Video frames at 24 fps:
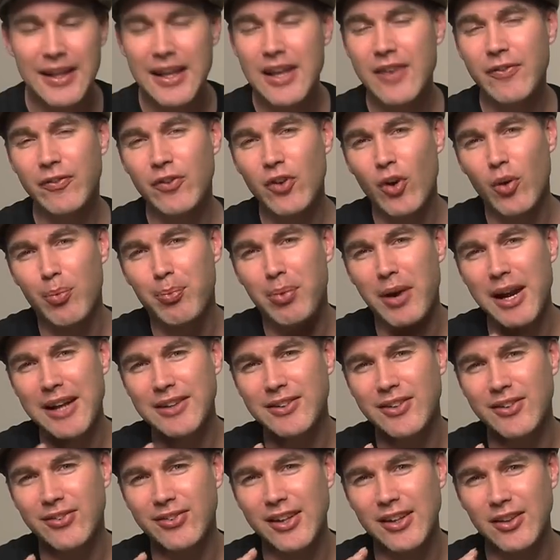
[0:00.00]
If you're
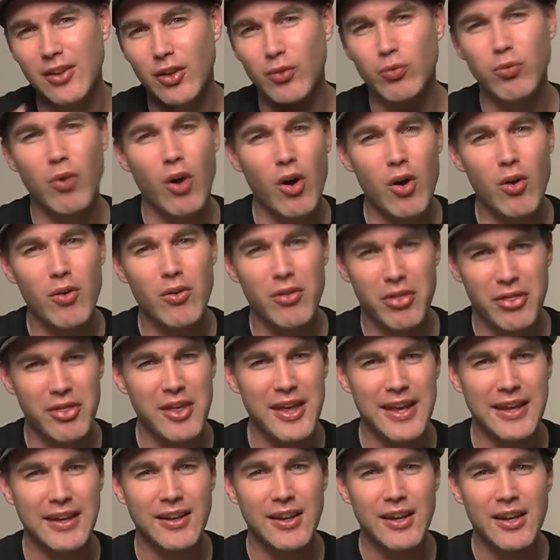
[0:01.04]
practicing the wrong
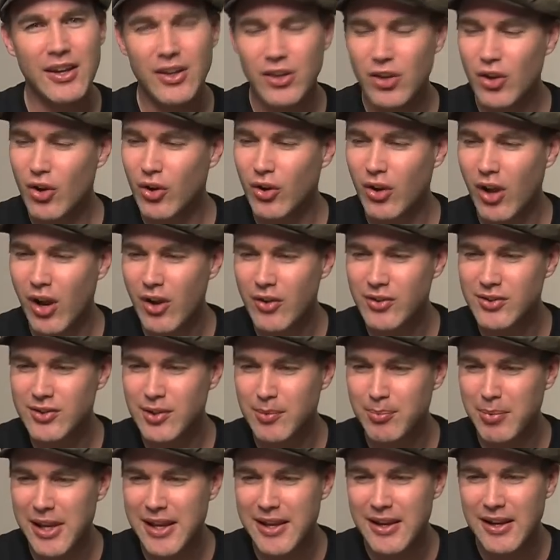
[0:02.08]
thing, you're going
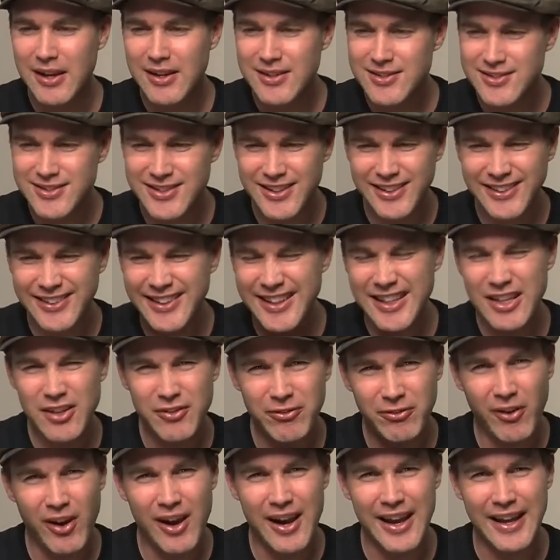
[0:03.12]
to be
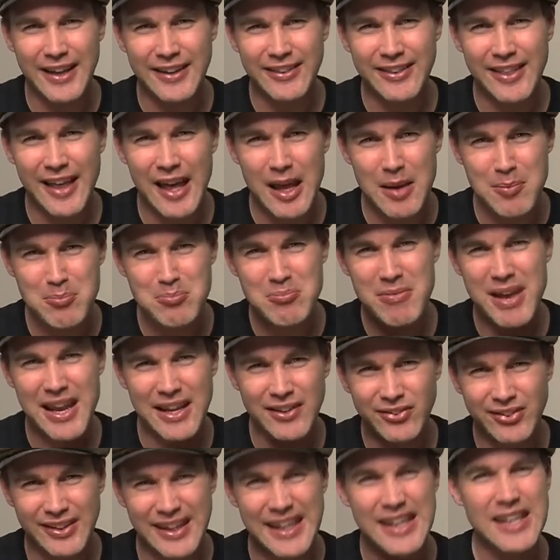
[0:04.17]
solidifying that
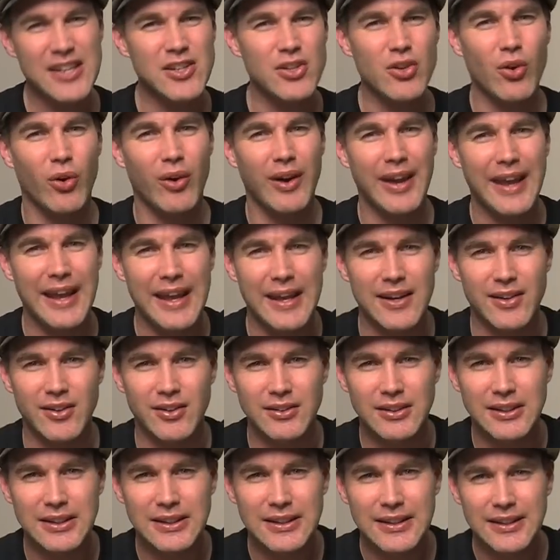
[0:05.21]
mess in your head.
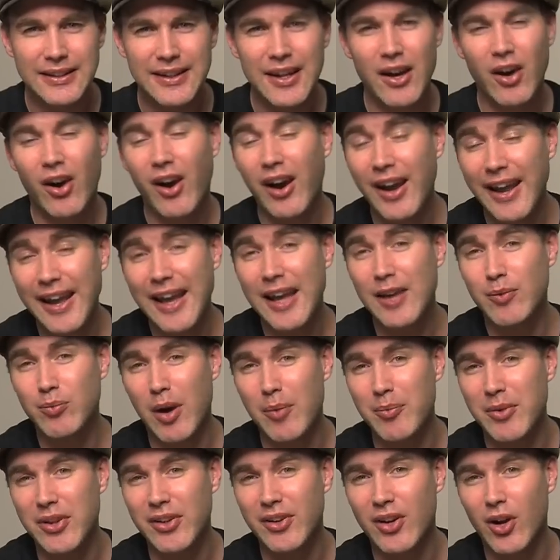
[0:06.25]
Now, I had
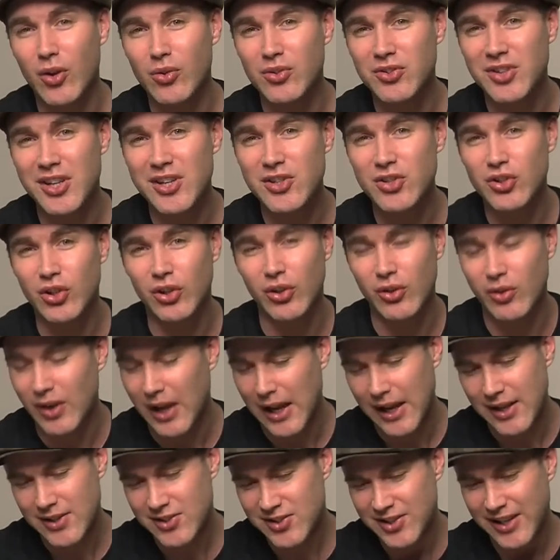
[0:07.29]
one with an old teacher who
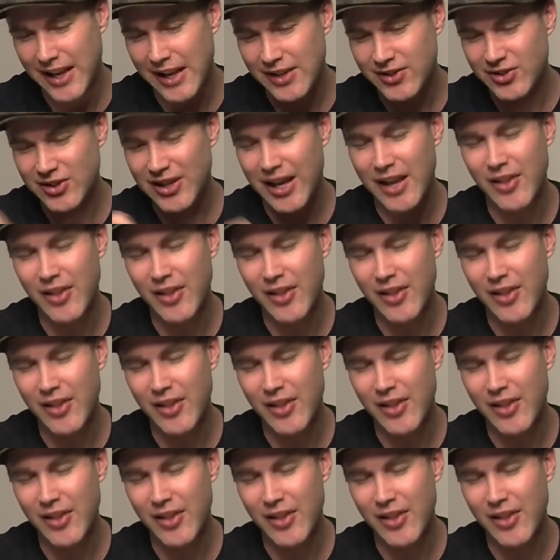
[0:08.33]
sketched